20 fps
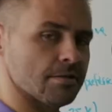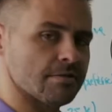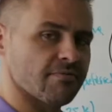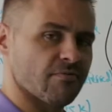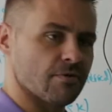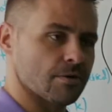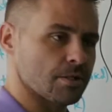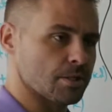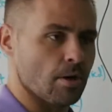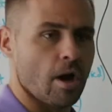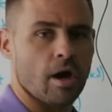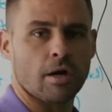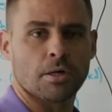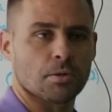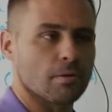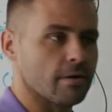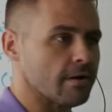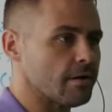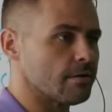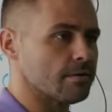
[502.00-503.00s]
for stock
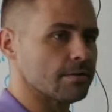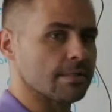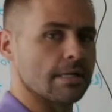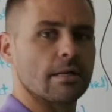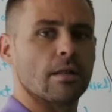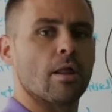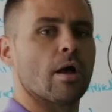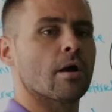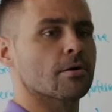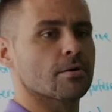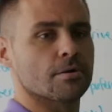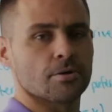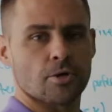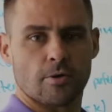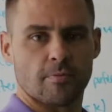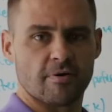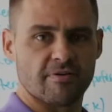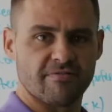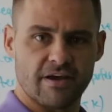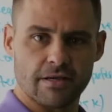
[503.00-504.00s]
traders and longer-term
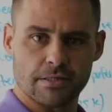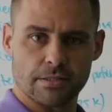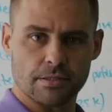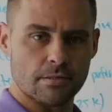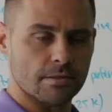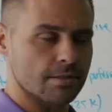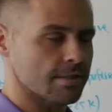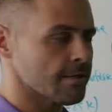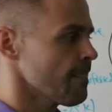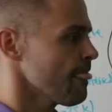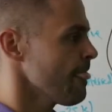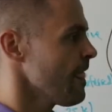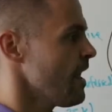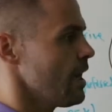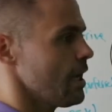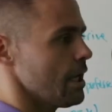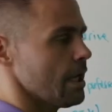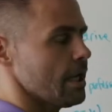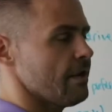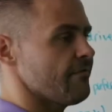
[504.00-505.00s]
investors.
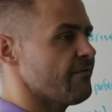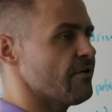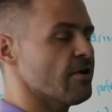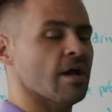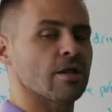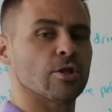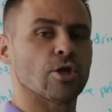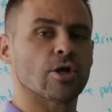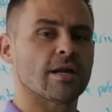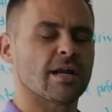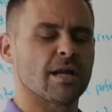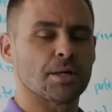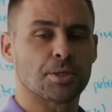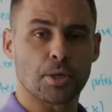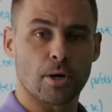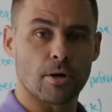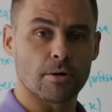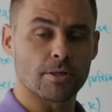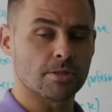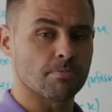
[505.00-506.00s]
If you're not looking at
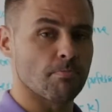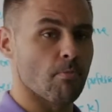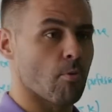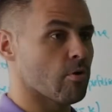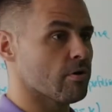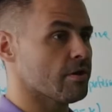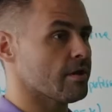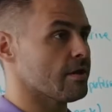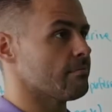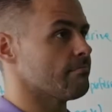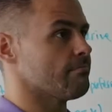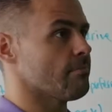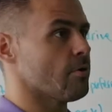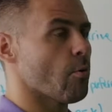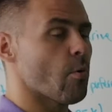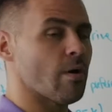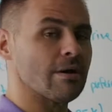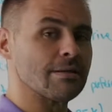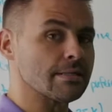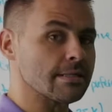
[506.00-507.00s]
charts more than
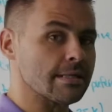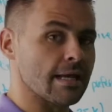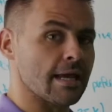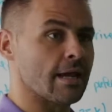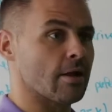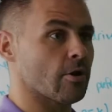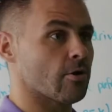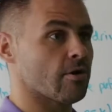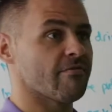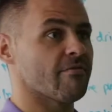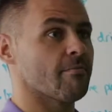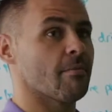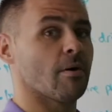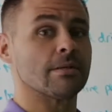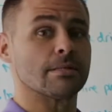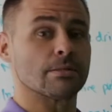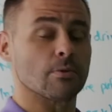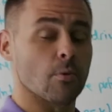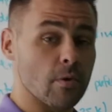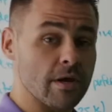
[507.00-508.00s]
once a day or even
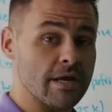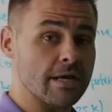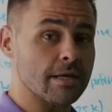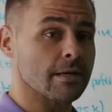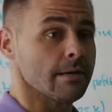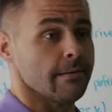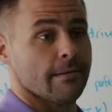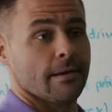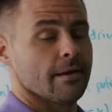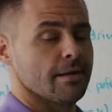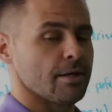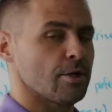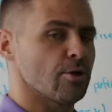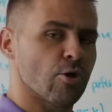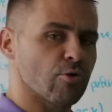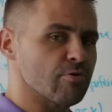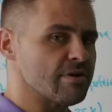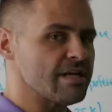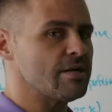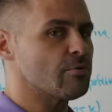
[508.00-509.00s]
once a week, you
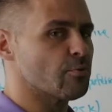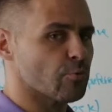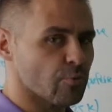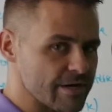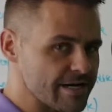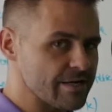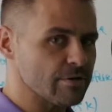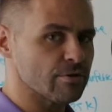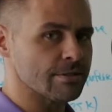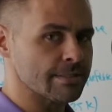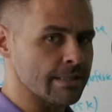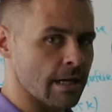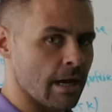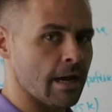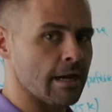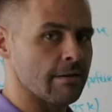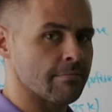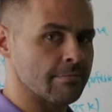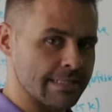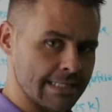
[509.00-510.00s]
don't need
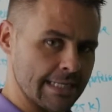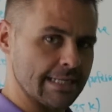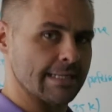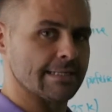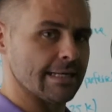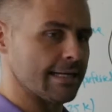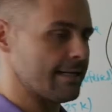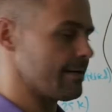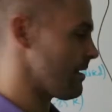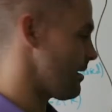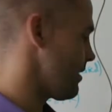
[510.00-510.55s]
real-time tick data.